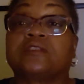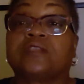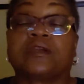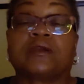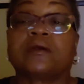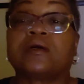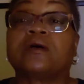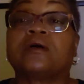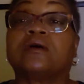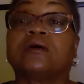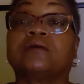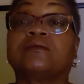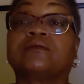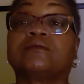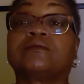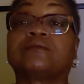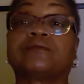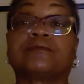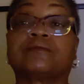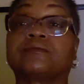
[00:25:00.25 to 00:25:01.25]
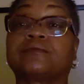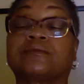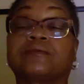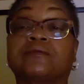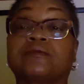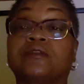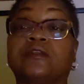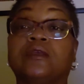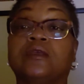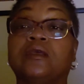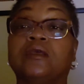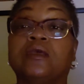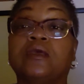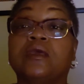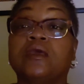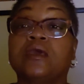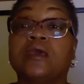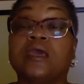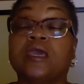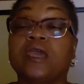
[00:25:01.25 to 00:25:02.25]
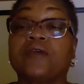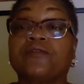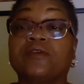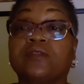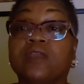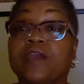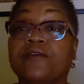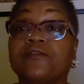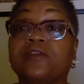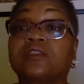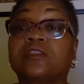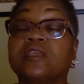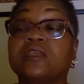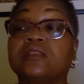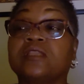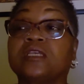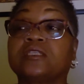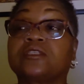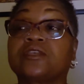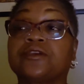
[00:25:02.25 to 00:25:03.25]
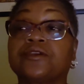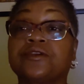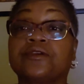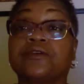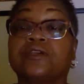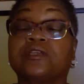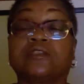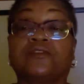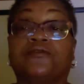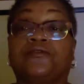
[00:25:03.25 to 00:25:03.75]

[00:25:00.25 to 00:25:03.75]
thereof. Everything that's here is